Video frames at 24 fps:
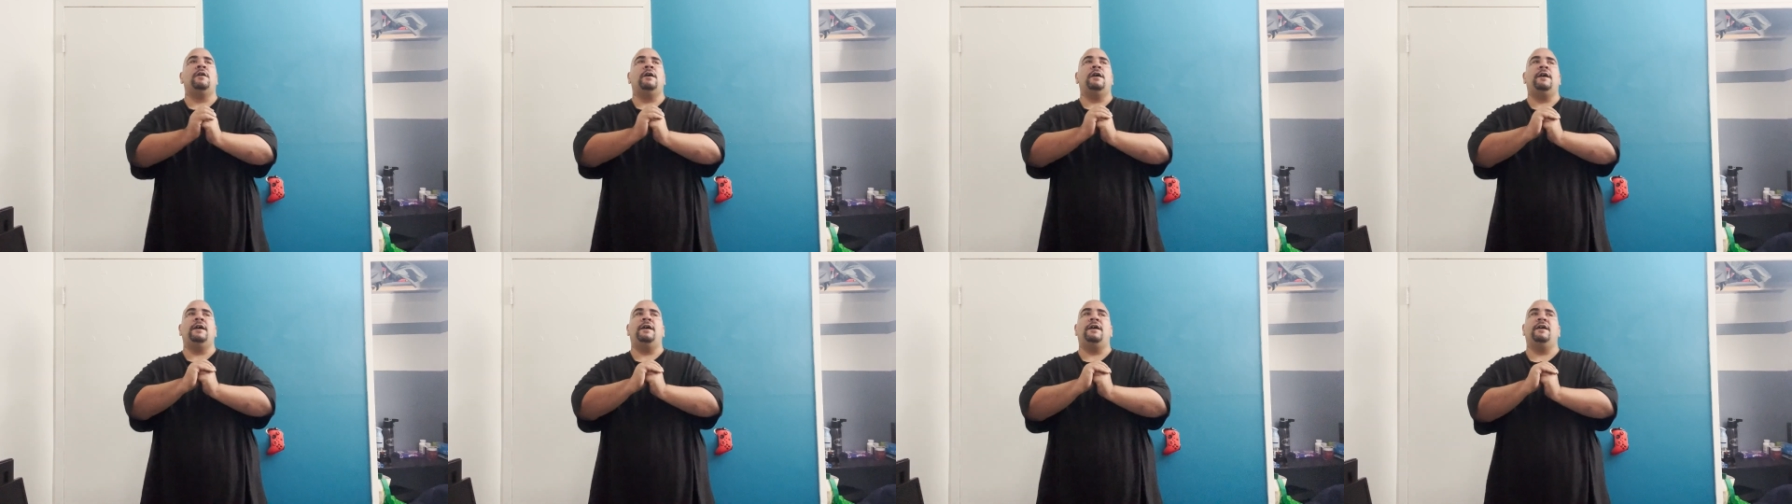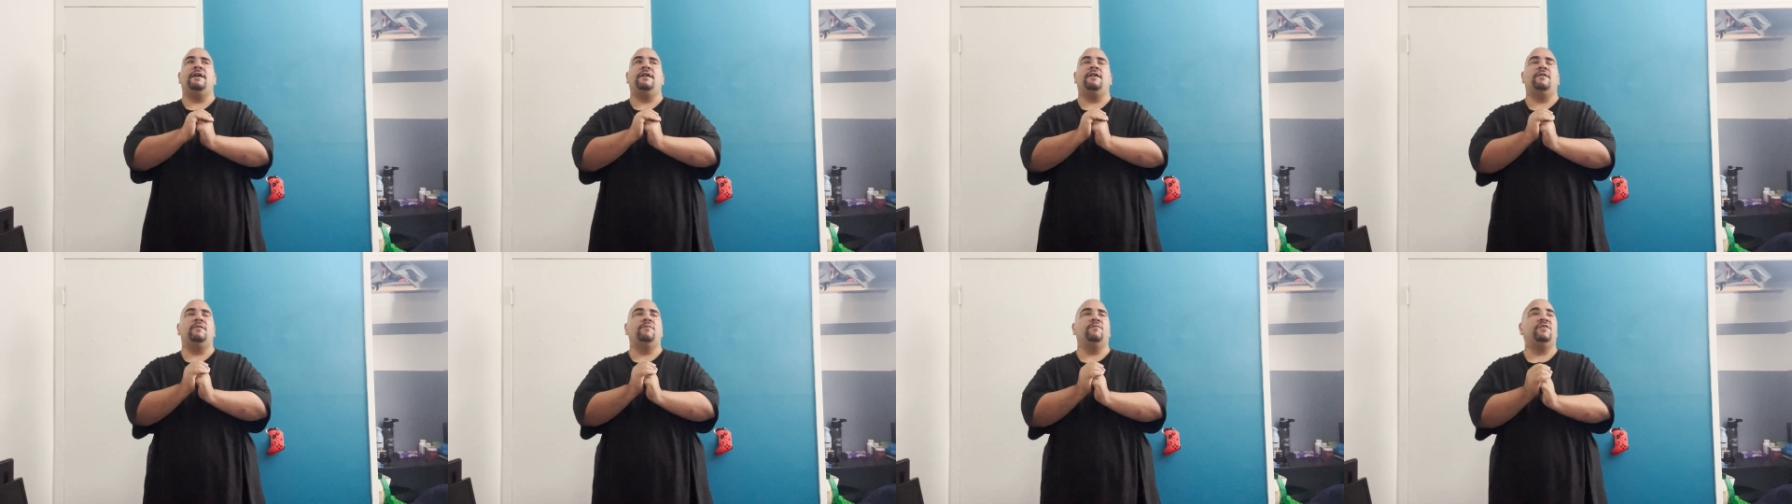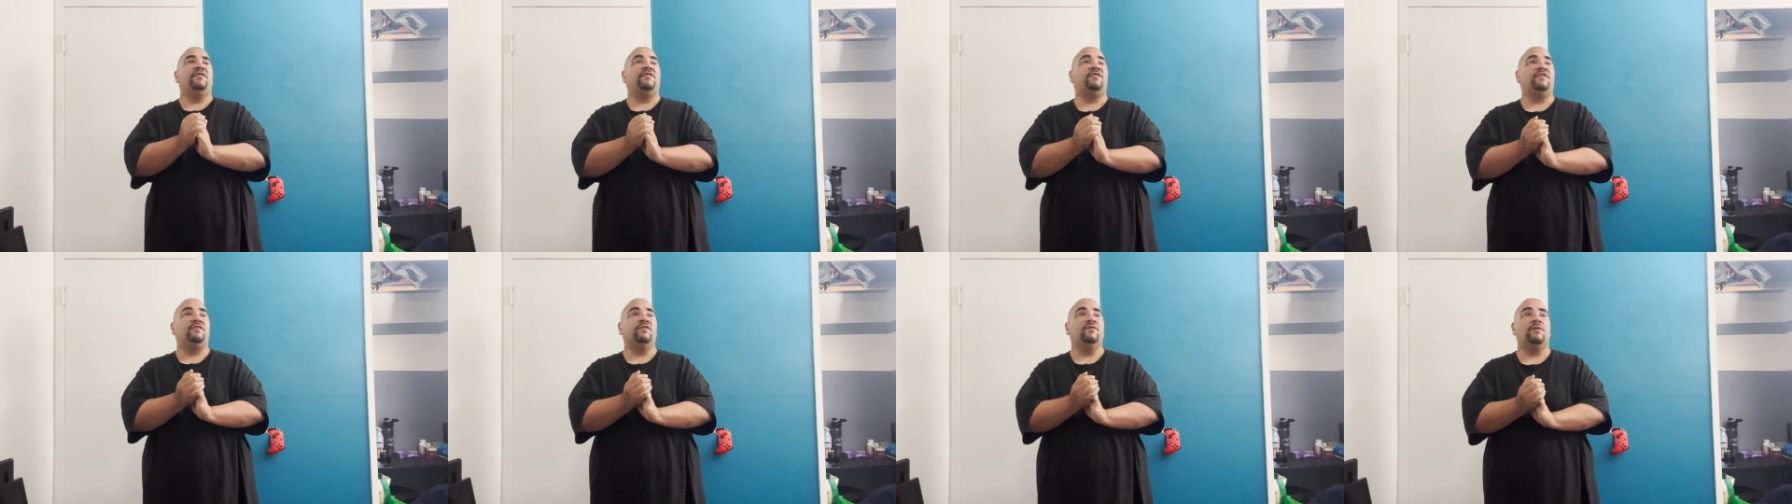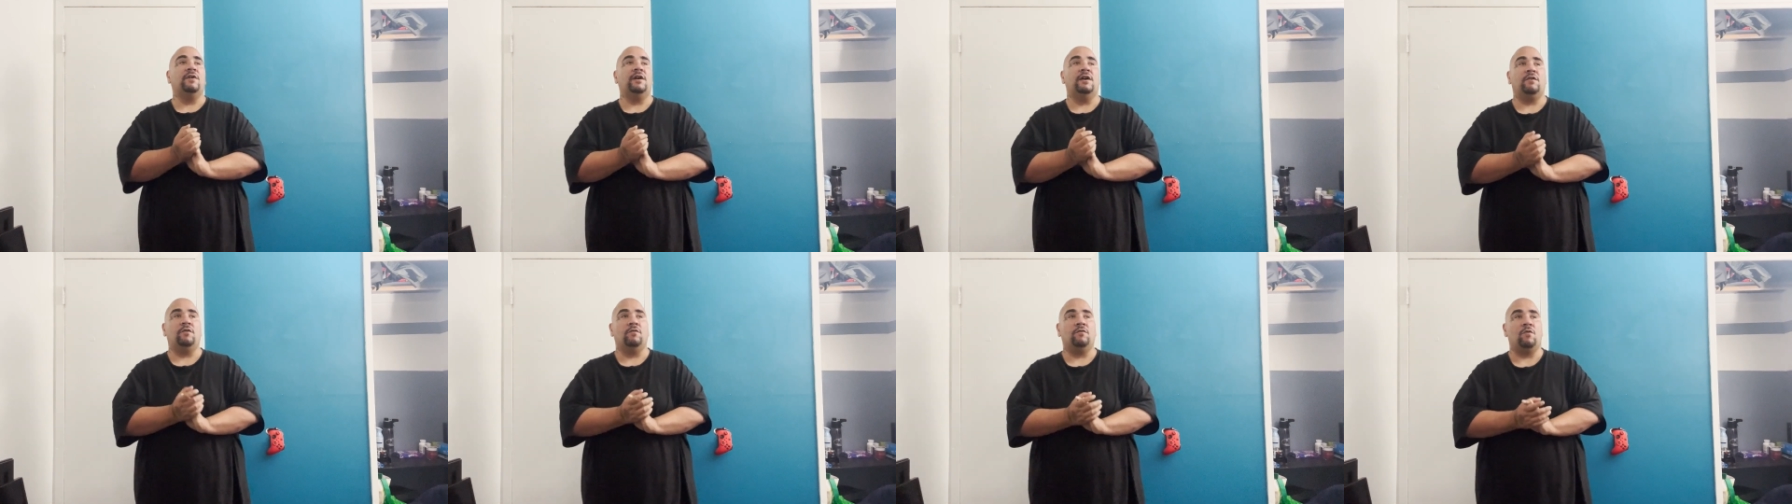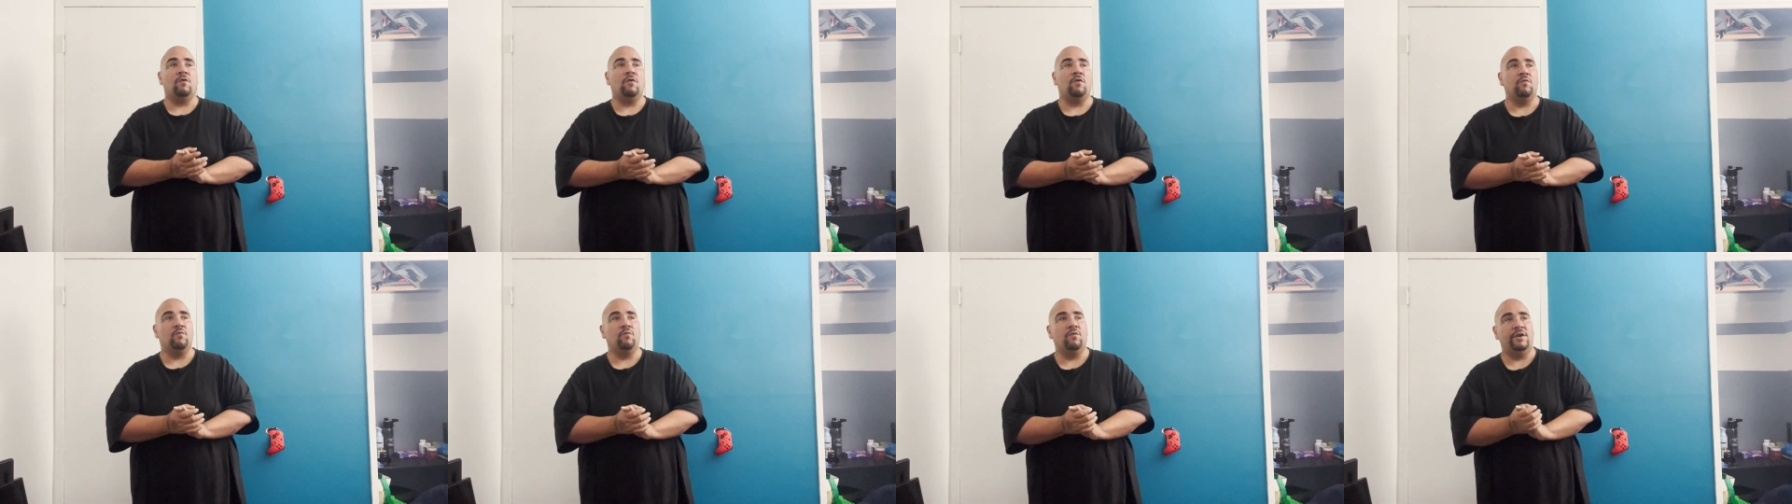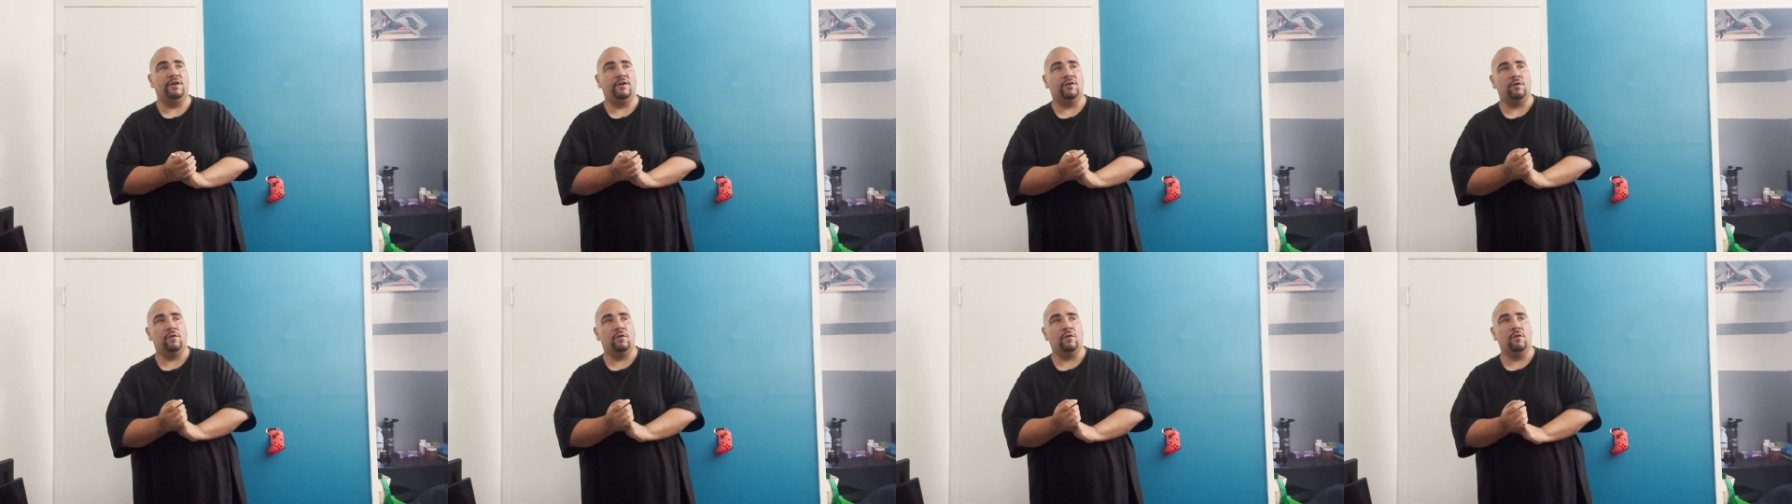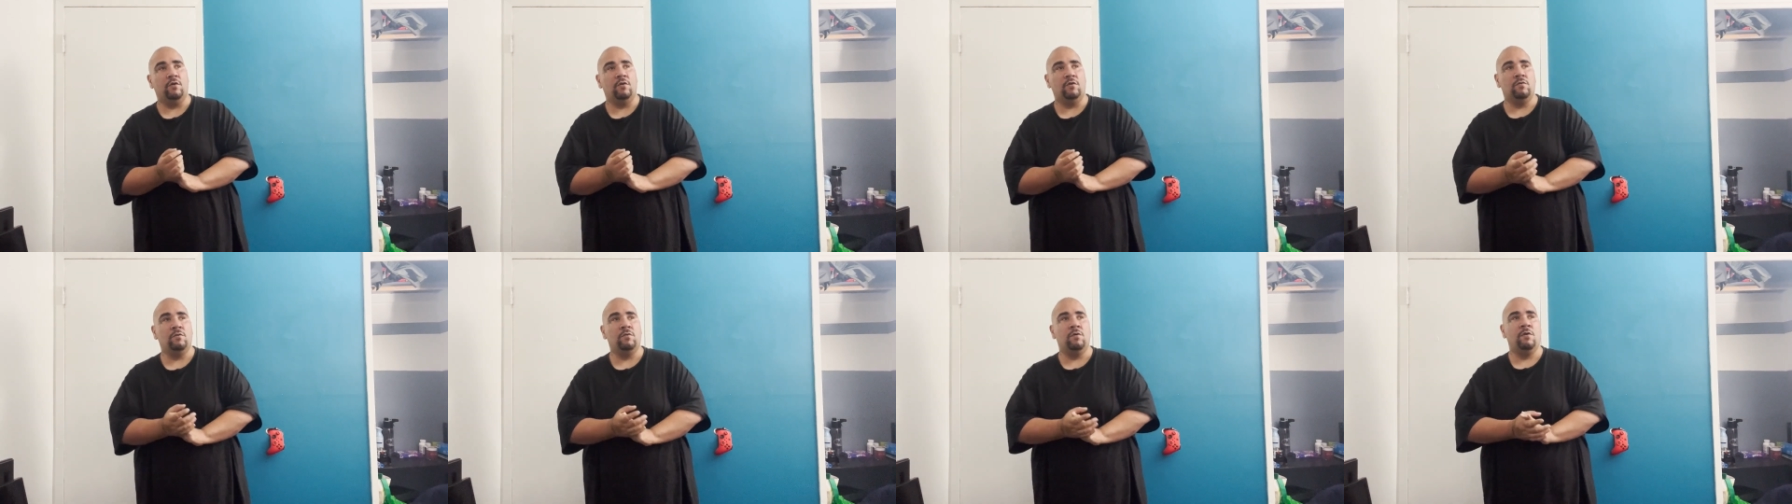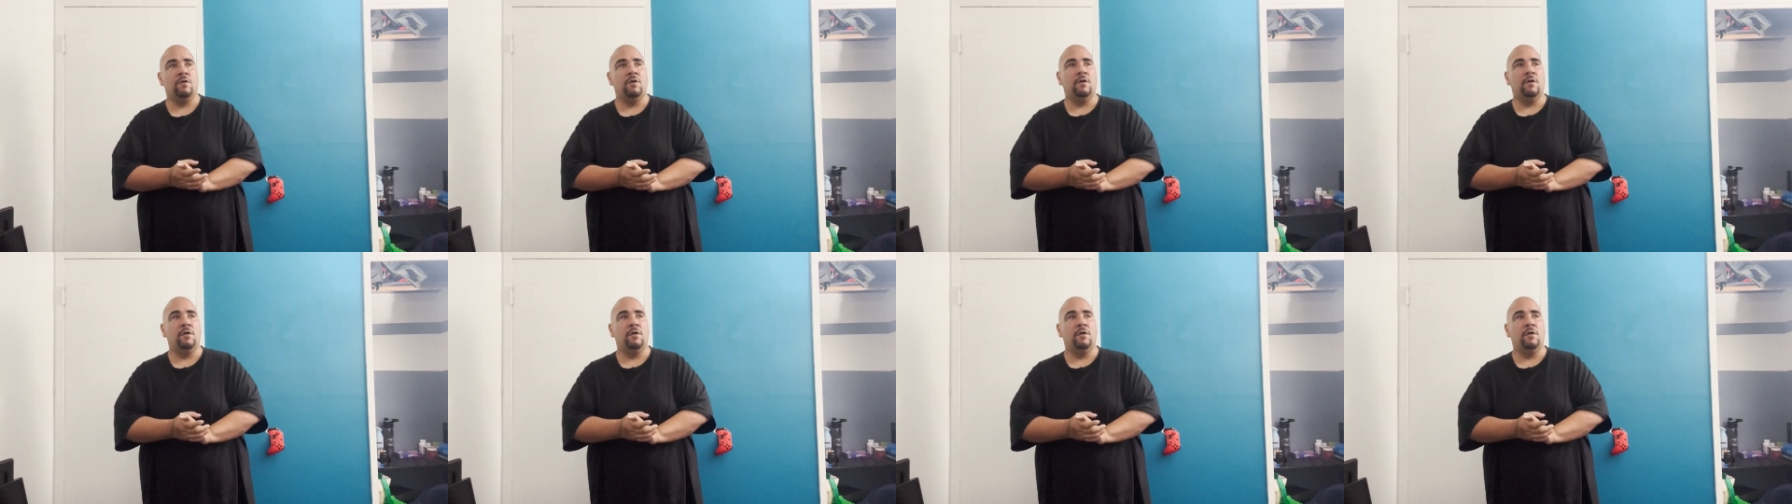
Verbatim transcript: And we still got a long way to go